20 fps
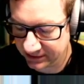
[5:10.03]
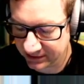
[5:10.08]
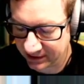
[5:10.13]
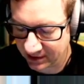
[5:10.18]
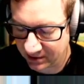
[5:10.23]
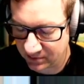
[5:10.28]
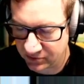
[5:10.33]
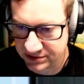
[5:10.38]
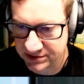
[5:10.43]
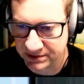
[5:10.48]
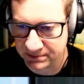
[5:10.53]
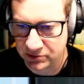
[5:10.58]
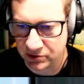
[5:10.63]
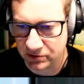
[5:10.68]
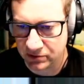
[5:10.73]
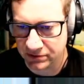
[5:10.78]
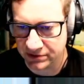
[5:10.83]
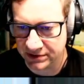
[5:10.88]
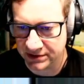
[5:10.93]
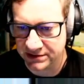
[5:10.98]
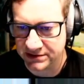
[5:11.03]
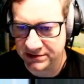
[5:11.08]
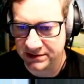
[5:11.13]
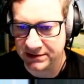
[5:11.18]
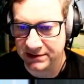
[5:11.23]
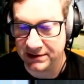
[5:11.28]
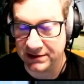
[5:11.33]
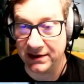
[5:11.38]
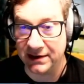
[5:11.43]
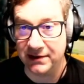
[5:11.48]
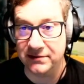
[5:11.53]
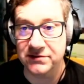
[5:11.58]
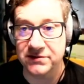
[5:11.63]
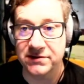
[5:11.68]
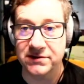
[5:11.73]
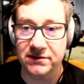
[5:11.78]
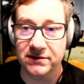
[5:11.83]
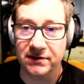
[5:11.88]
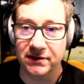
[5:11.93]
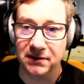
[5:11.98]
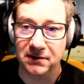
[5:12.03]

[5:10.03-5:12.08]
camera to pull things in and out,